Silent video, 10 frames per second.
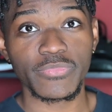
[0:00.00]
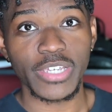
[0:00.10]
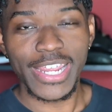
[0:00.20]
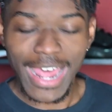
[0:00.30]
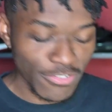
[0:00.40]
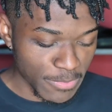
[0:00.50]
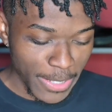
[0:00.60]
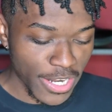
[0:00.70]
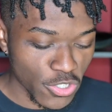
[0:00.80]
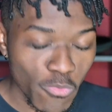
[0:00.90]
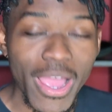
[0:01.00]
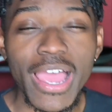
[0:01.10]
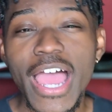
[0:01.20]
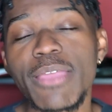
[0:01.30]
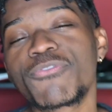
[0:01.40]
And I'll explain to you why.
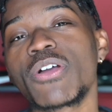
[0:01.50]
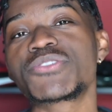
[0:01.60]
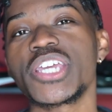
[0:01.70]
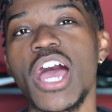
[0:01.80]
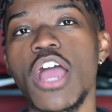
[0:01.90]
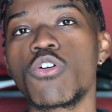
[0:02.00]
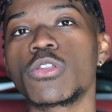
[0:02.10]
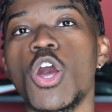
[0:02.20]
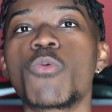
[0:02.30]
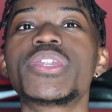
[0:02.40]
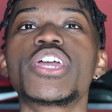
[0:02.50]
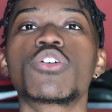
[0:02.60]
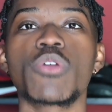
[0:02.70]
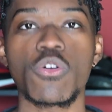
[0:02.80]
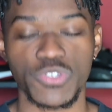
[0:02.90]
I am from Chicago along with
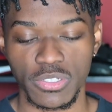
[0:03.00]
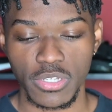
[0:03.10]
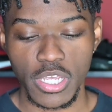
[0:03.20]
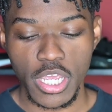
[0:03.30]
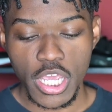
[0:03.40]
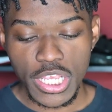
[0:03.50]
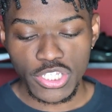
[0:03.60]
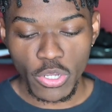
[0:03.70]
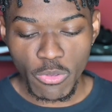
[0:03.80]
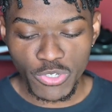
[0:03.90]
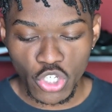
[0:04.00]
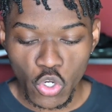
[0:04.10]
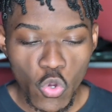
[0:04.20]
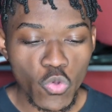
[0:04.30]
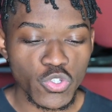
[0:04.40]
Derrick Rose. So it was
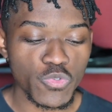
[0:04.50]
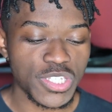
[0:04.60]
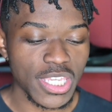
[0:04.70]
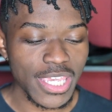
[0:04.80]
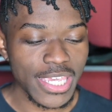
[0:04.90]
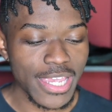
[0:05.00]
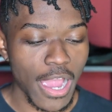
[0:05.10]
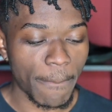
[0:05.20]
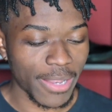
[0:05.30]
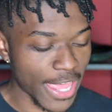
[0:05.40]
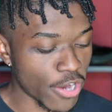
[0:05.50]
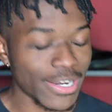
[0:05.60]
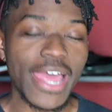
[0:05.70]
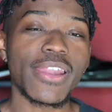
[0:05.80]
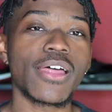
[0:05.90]
cool to see a player
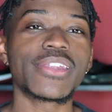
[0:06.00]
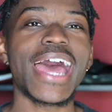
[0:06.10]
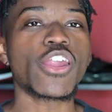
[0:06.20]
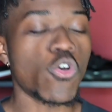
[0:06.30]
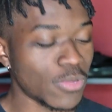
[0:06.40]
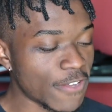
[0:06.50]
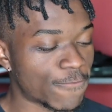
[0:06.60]
not not only